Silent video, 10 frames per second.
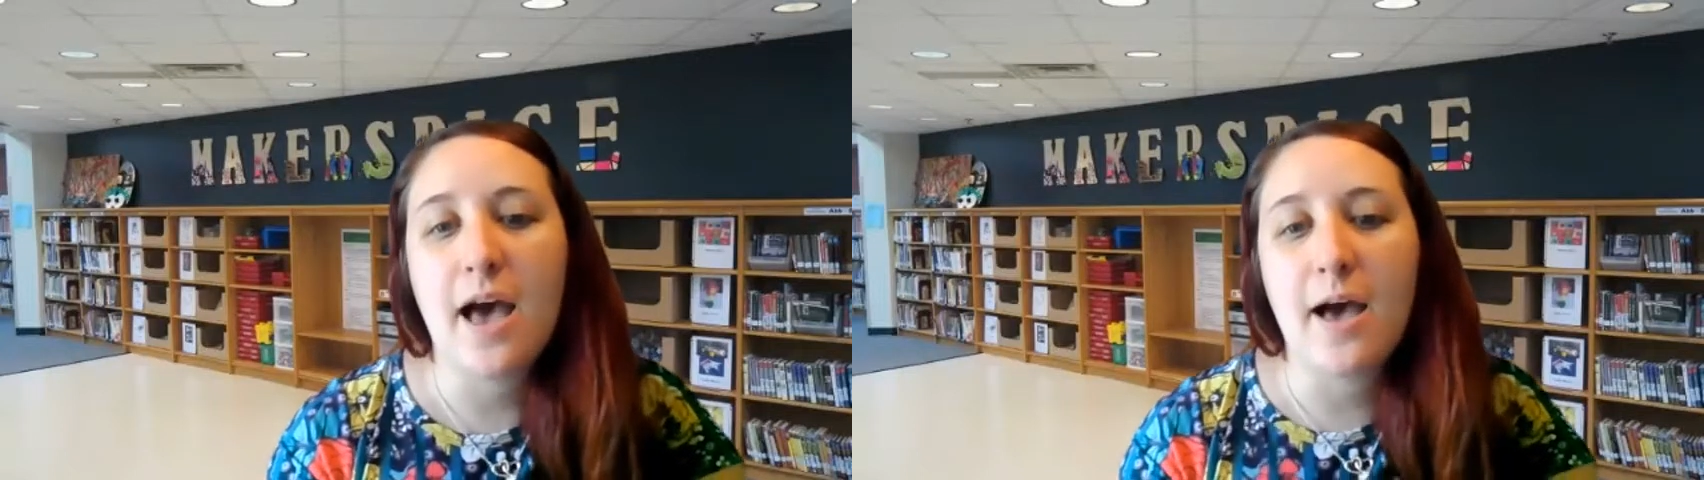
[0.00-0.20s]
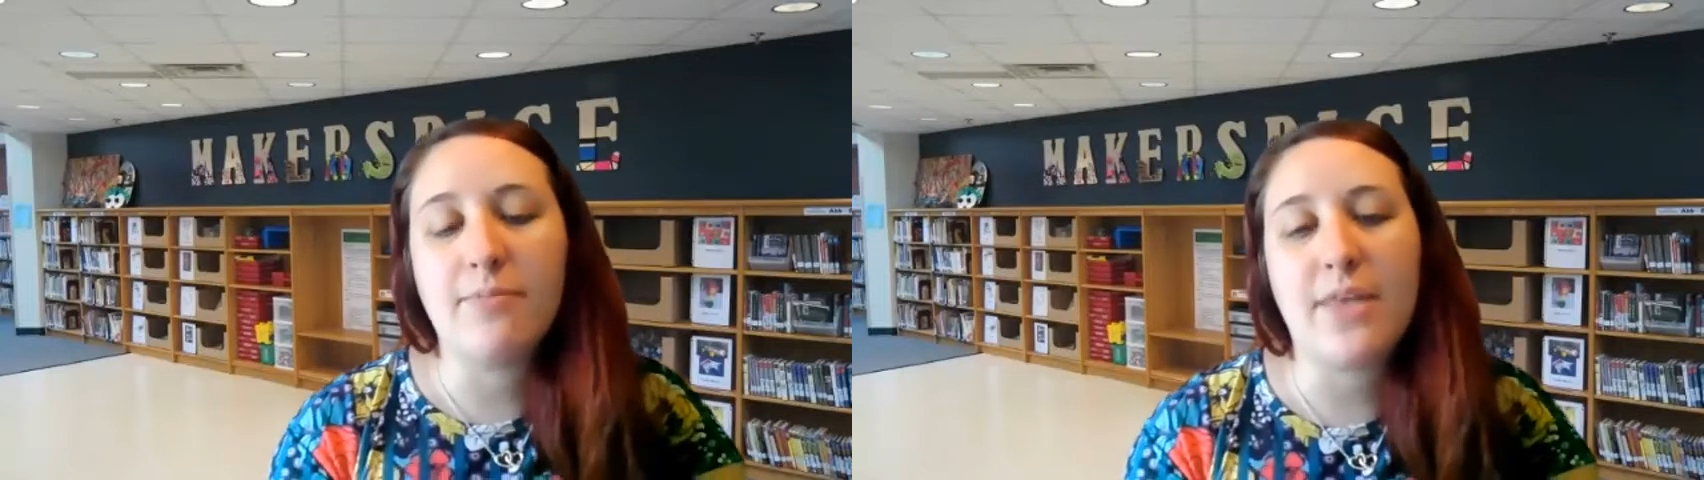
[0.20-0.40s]

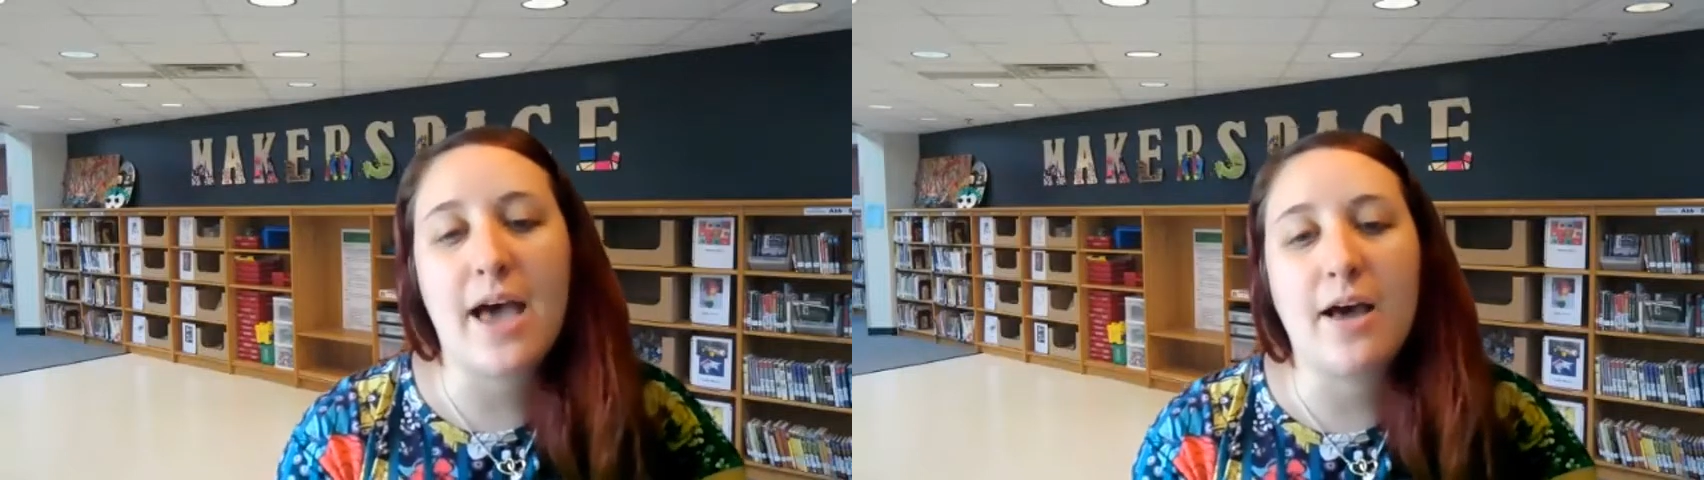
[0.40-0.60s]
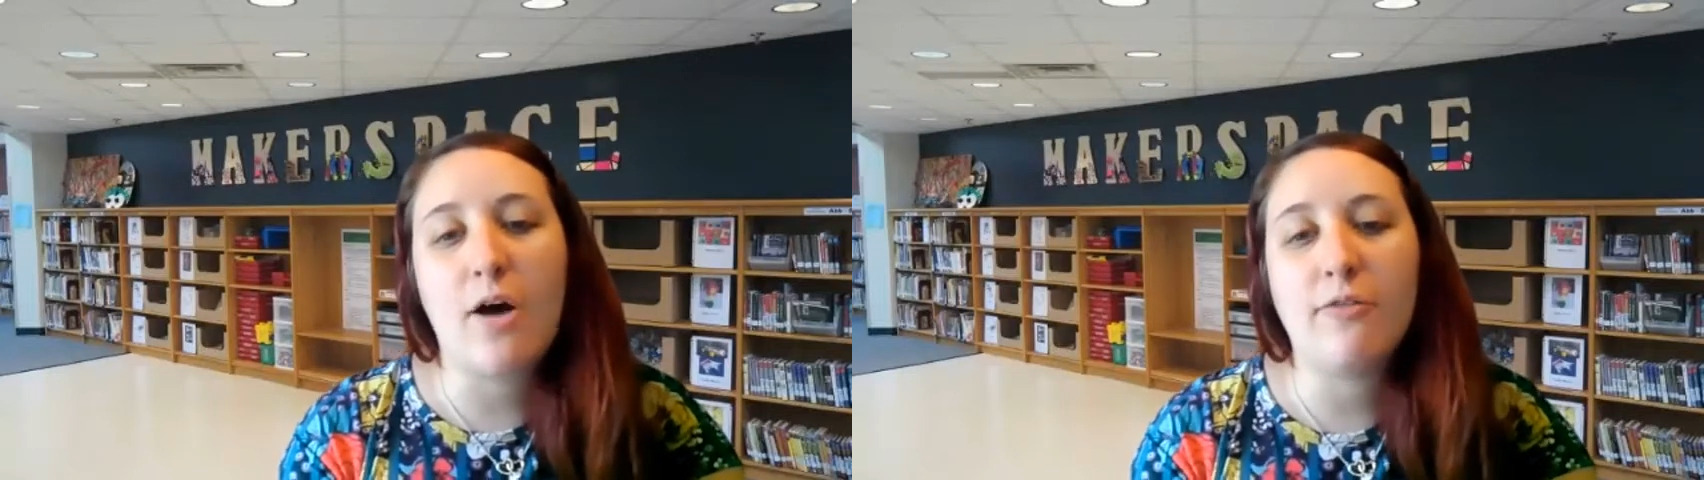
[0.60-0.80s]

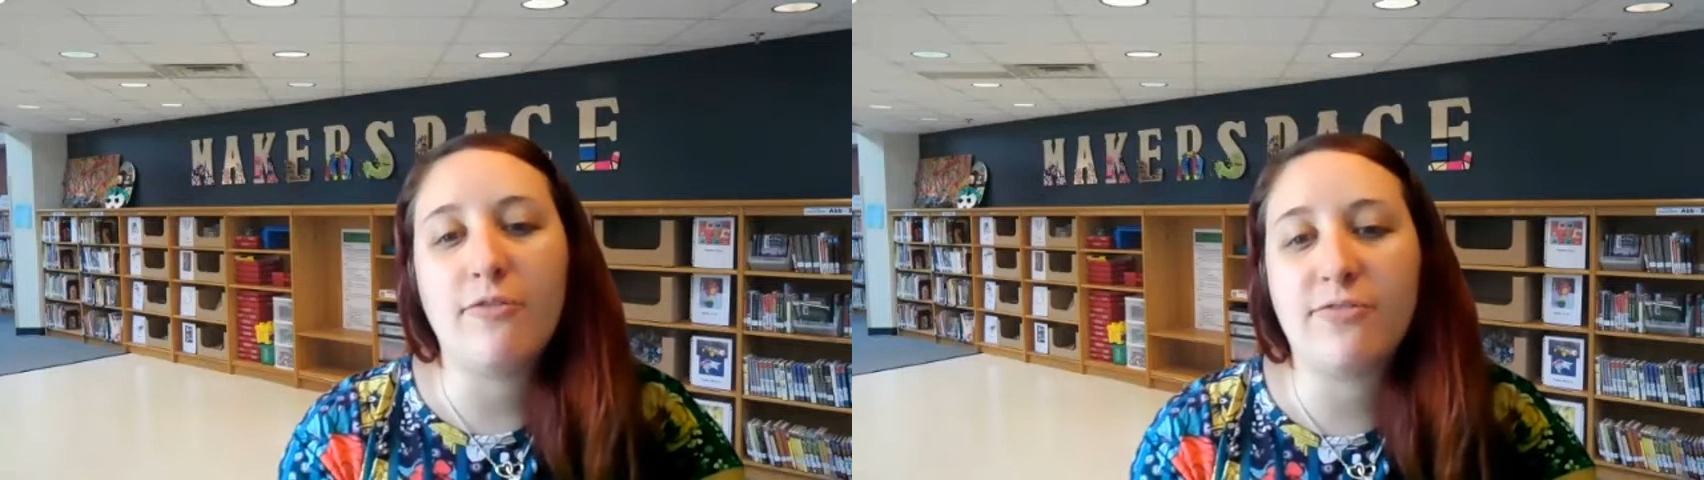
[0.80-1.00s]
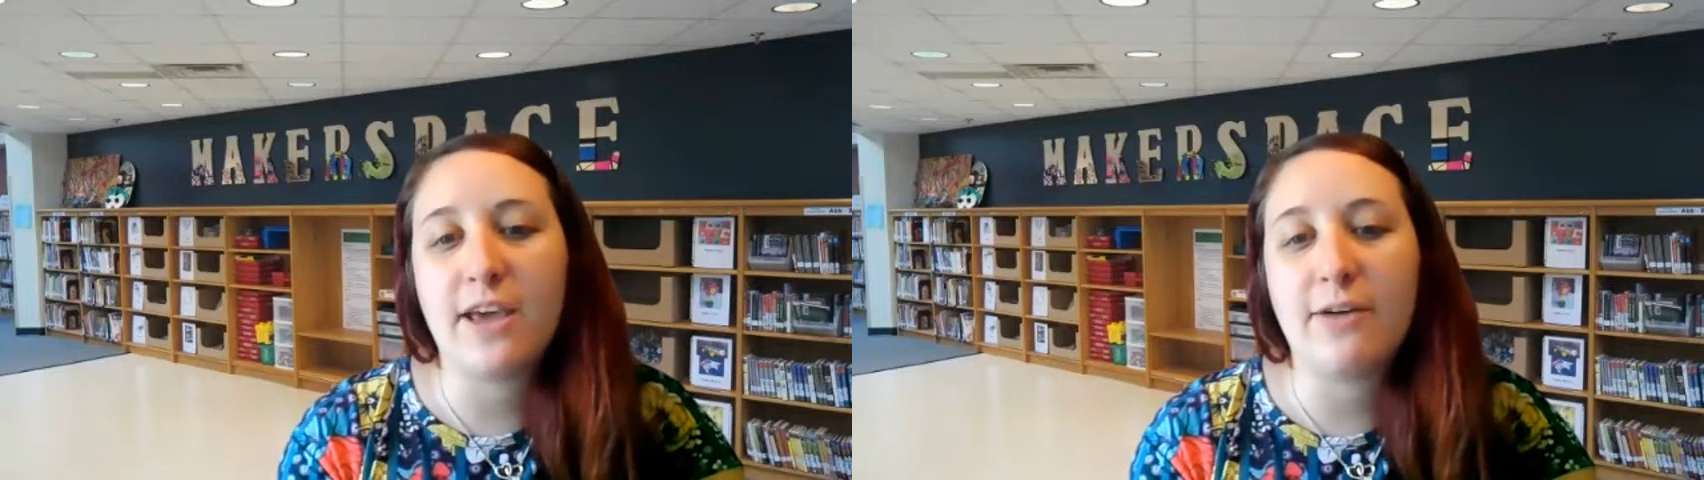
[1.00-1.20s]
that
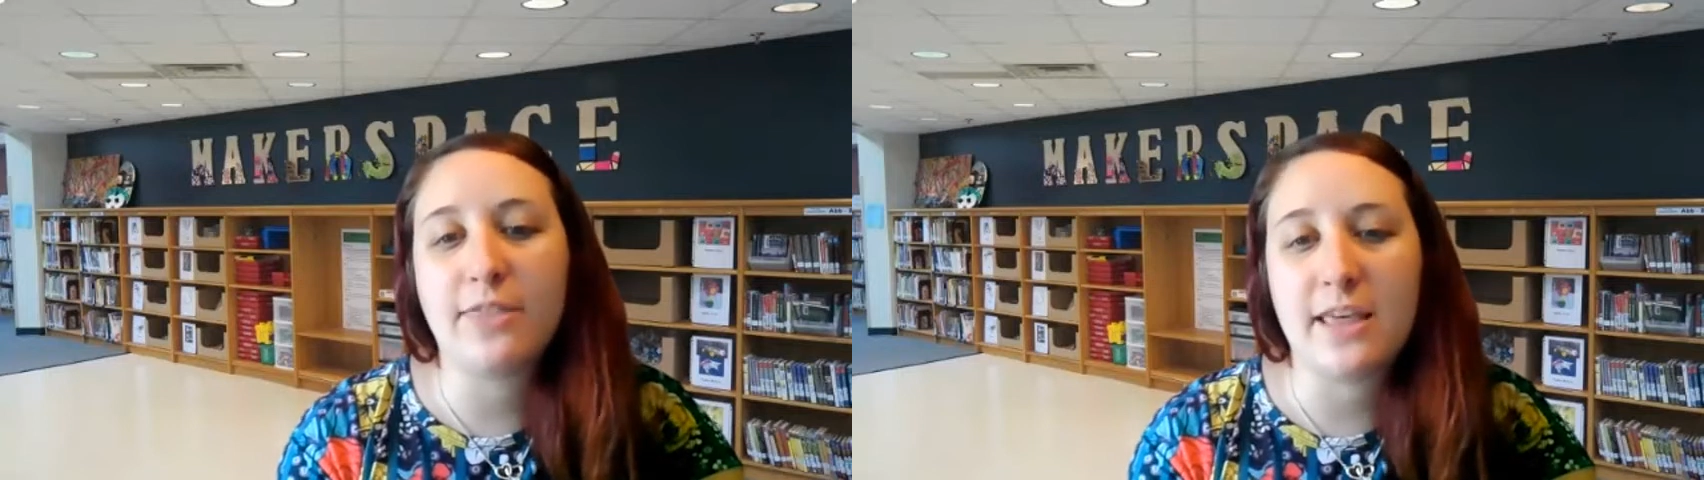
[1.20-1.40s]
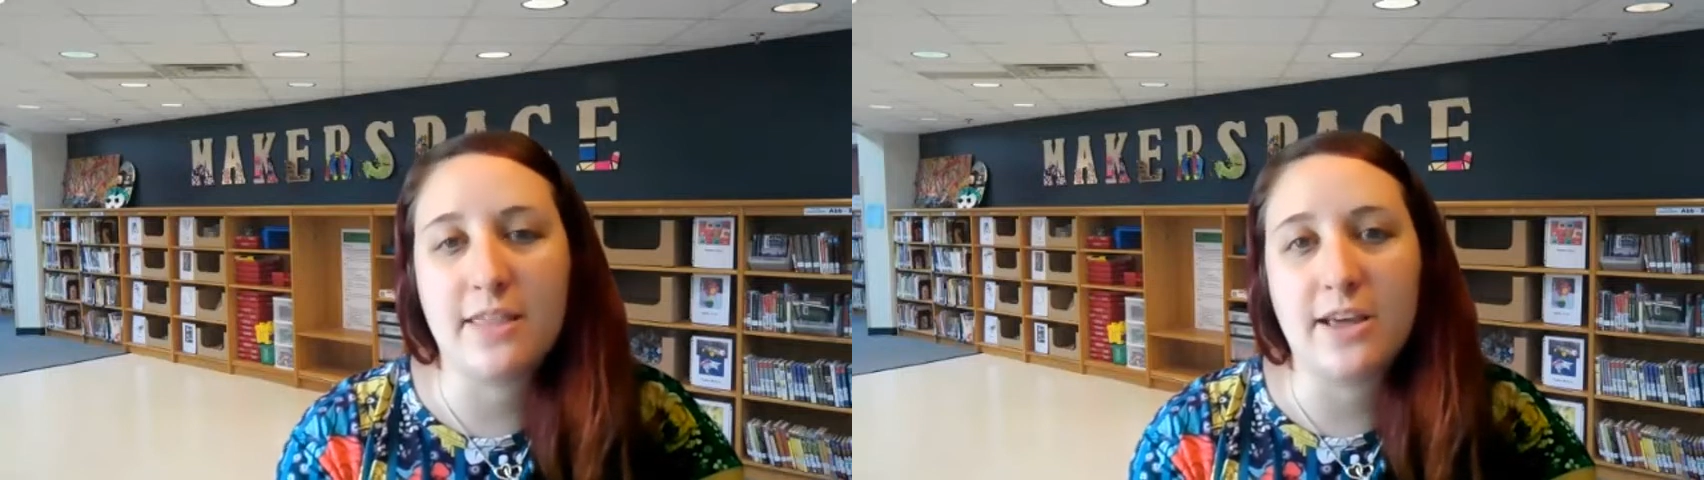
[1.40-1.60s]
fit
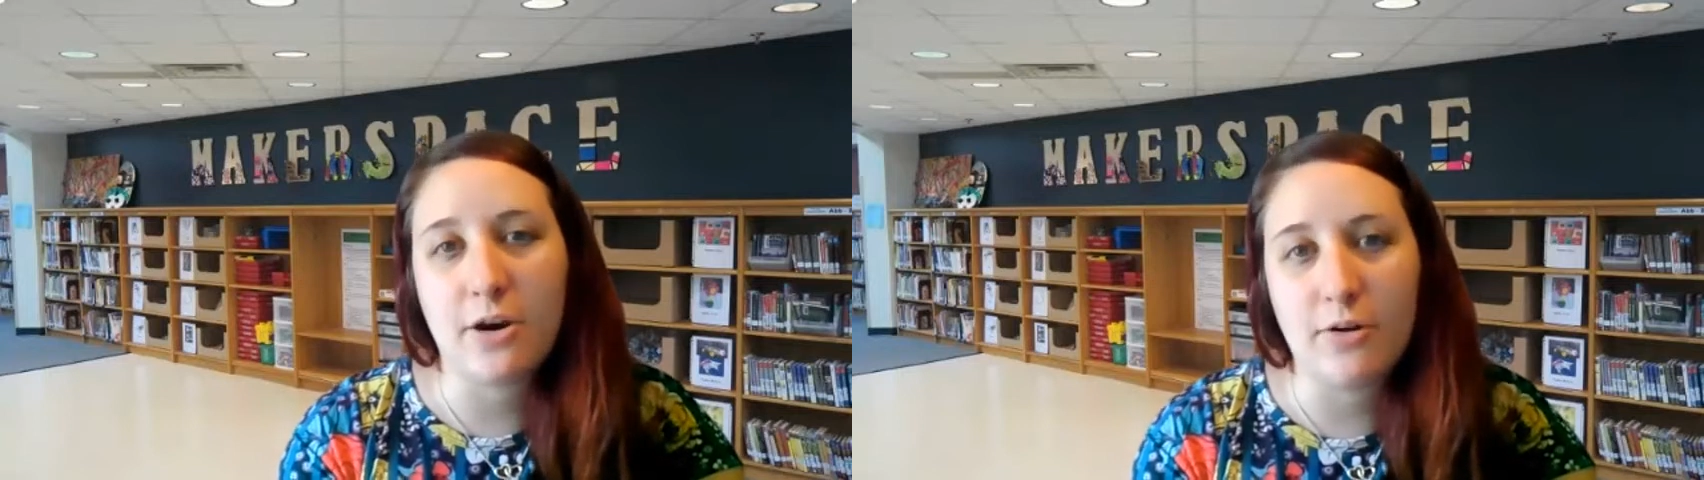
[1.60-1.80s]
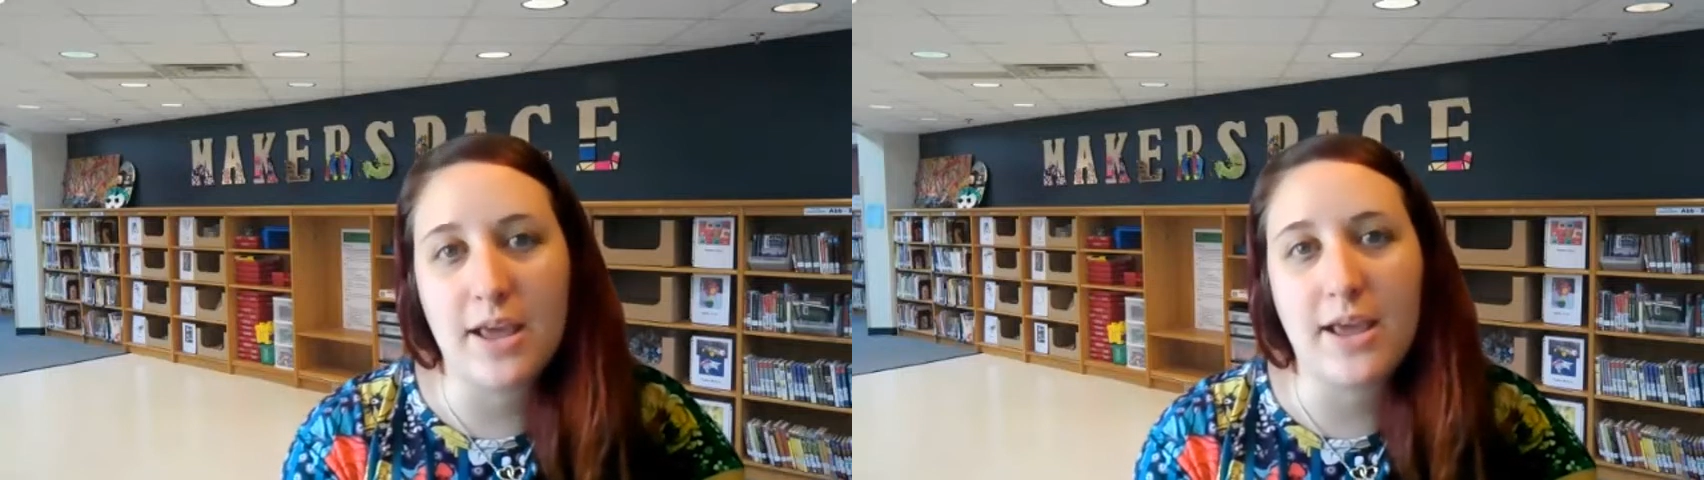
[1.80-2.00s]
within the
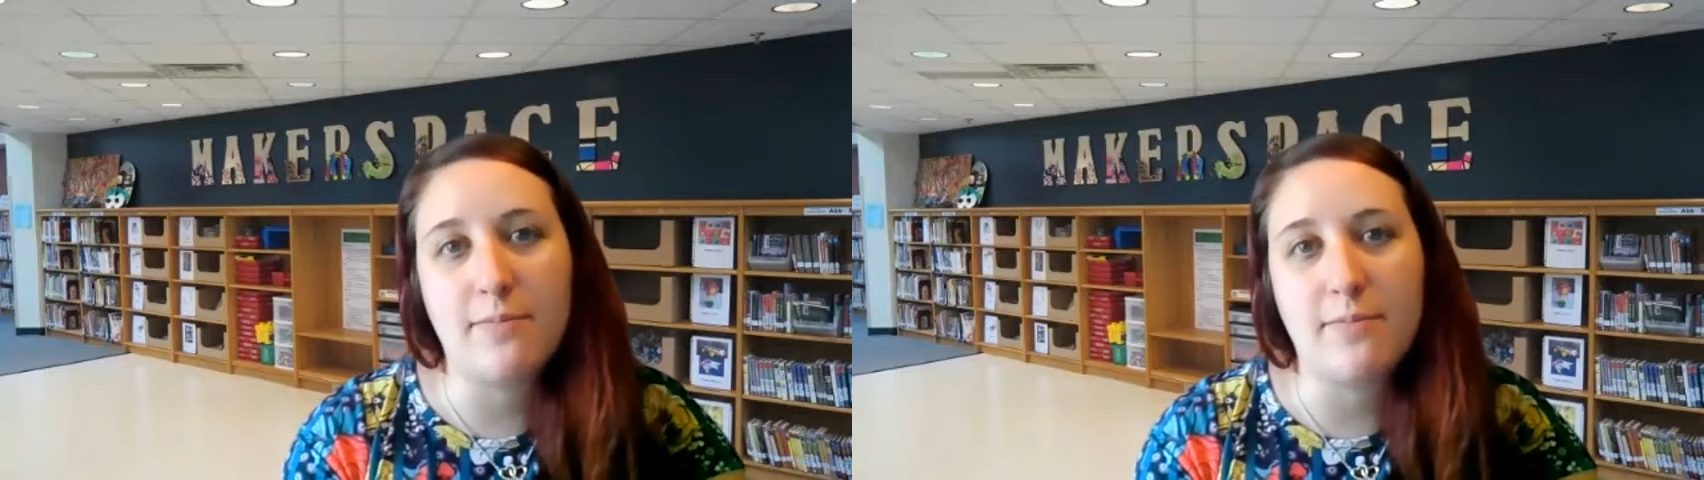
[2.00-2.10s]
coding